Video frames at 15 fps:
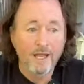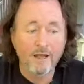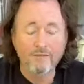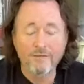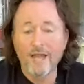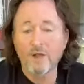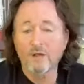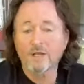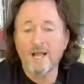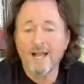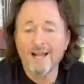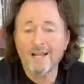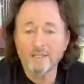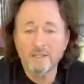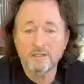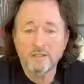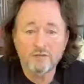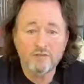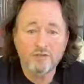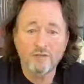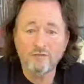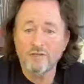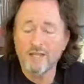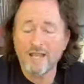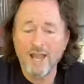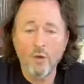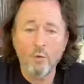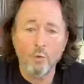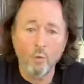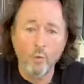of how cognitive shifting,
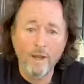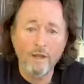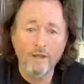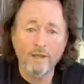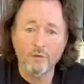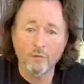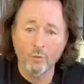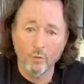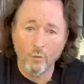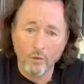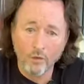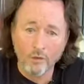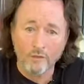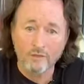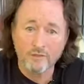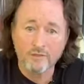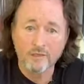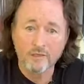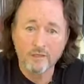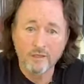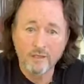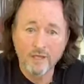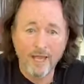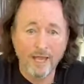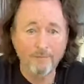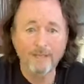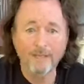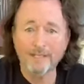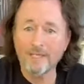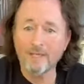how well it works. I
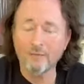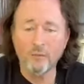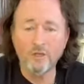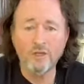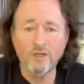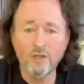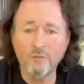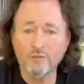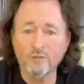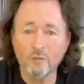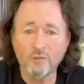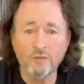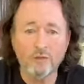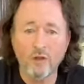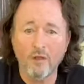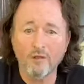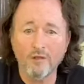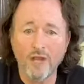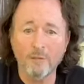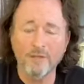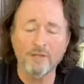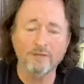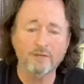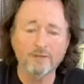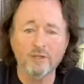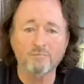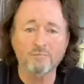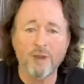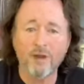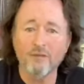mean, again, we humans, we do it all the time. We give
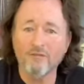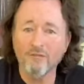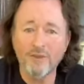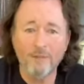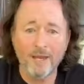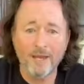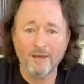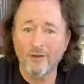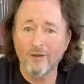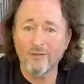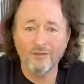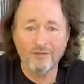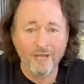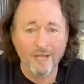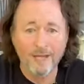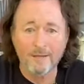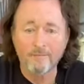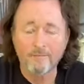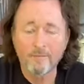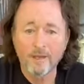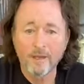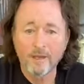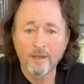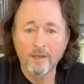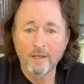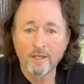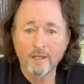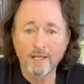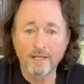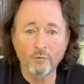ourselves biofeedback all the time.
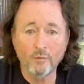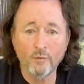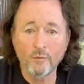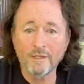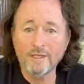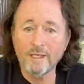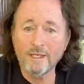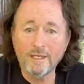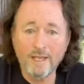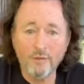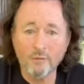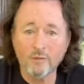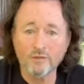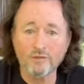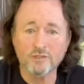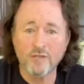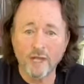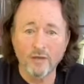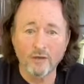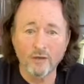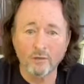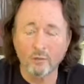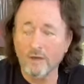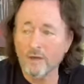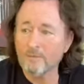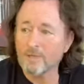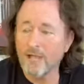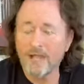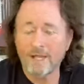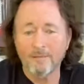And when we get in that, we're scared or we're
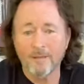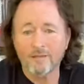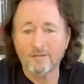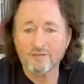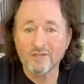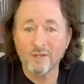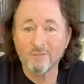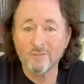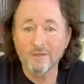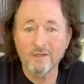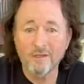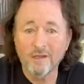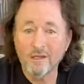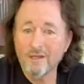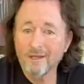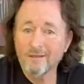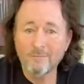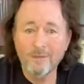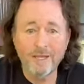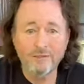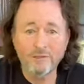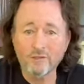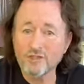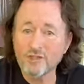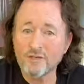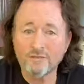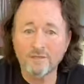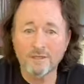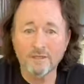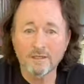uptight about something, man, you're
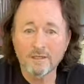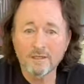shifting.